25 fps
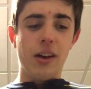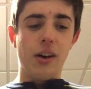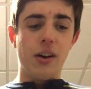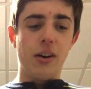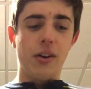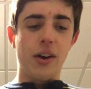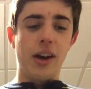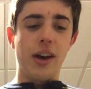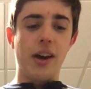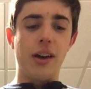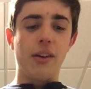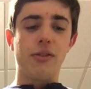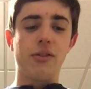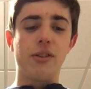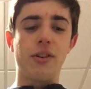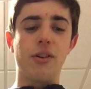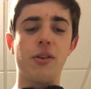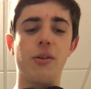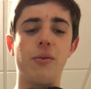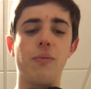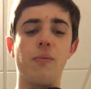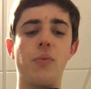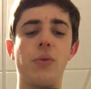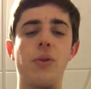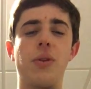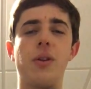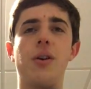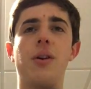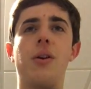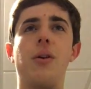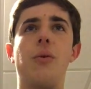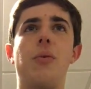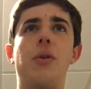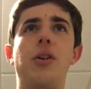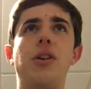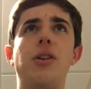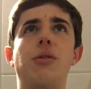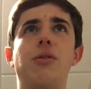Okay, so
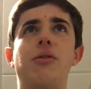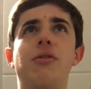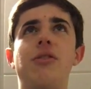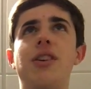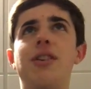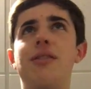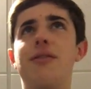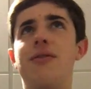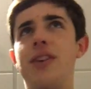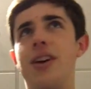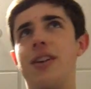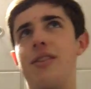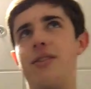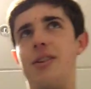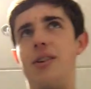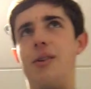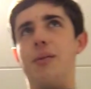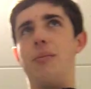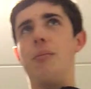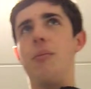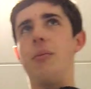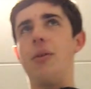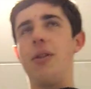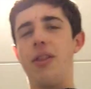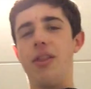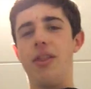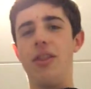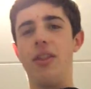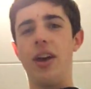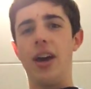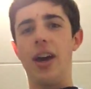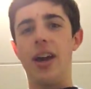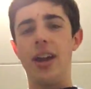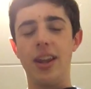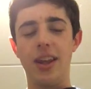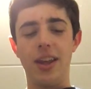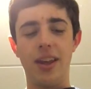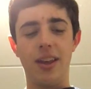when you see a victim
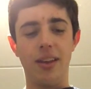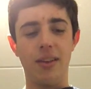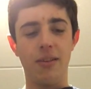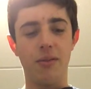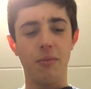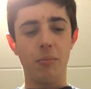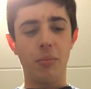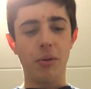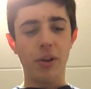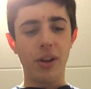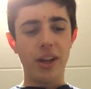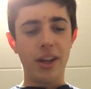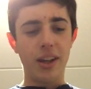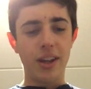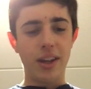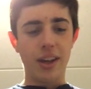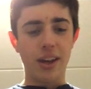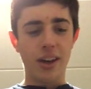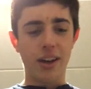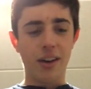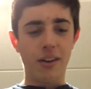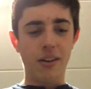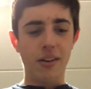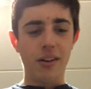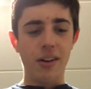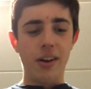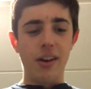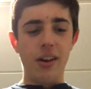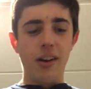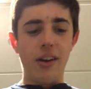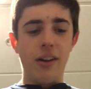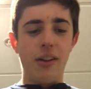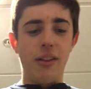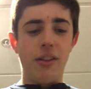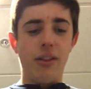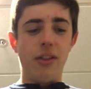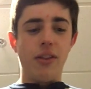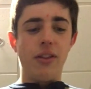that is bleeding,
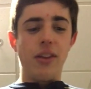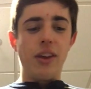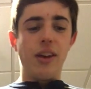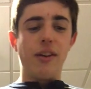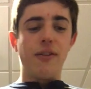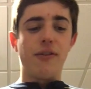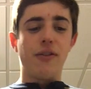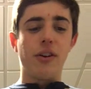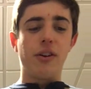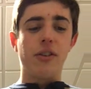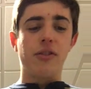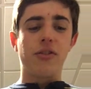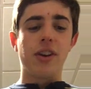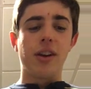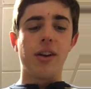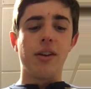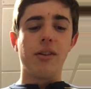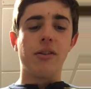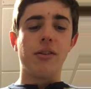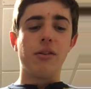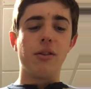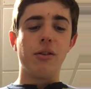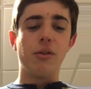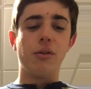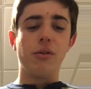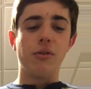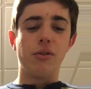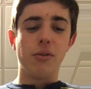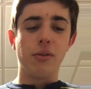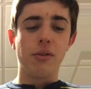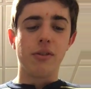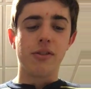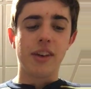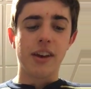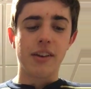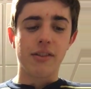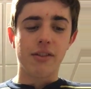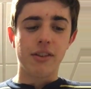the first thing you need to do to
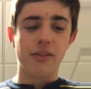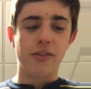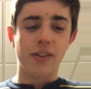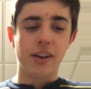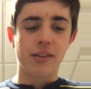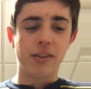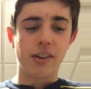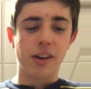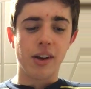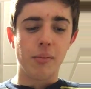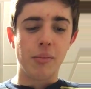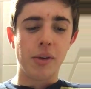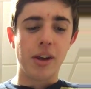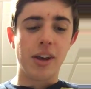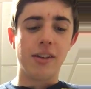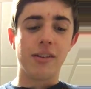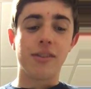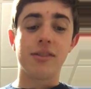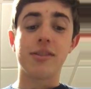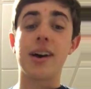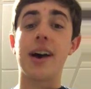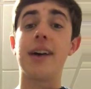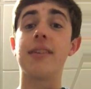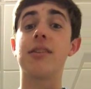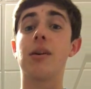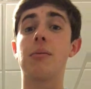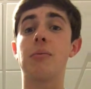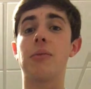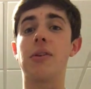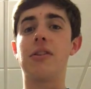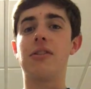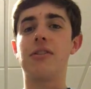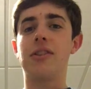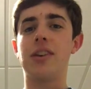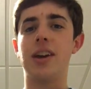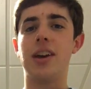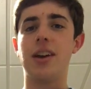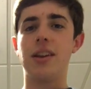assess the victim is size up
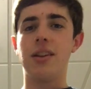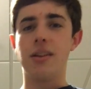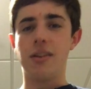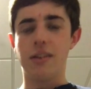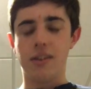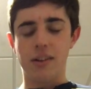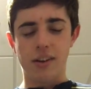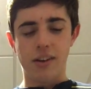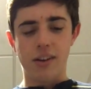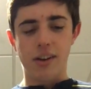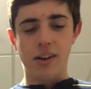the scene